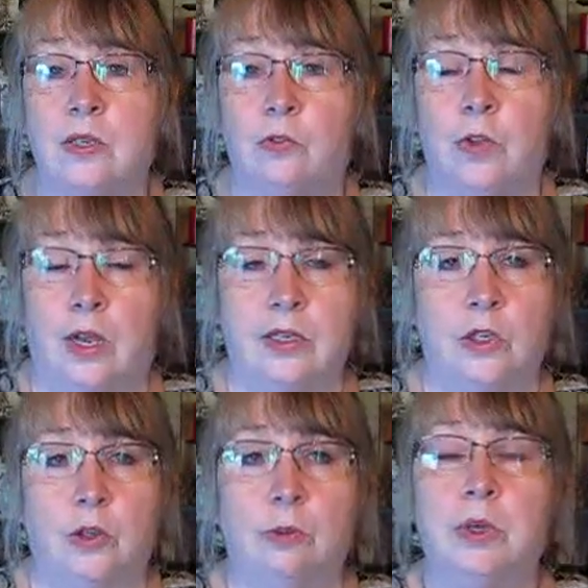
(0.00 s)
of Floss
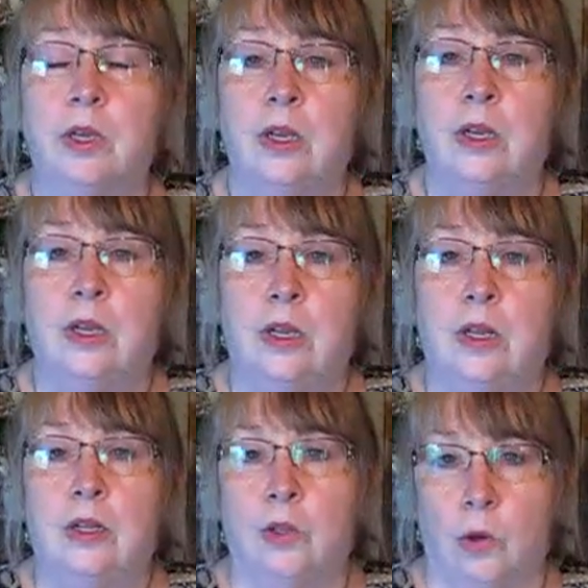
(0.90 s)
Tube,
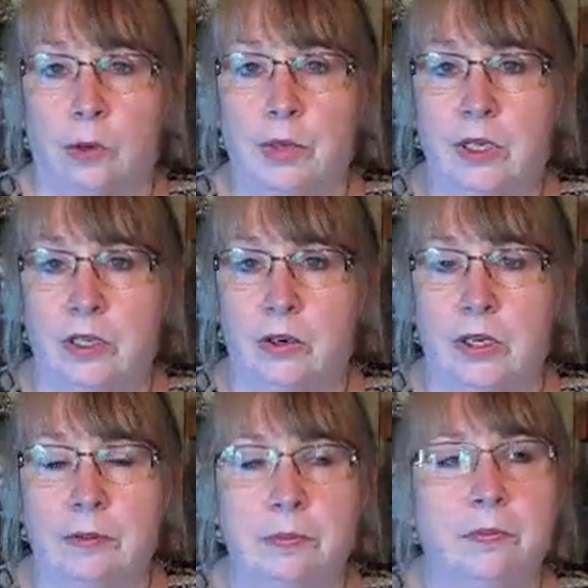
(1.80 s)
Lori McCleary.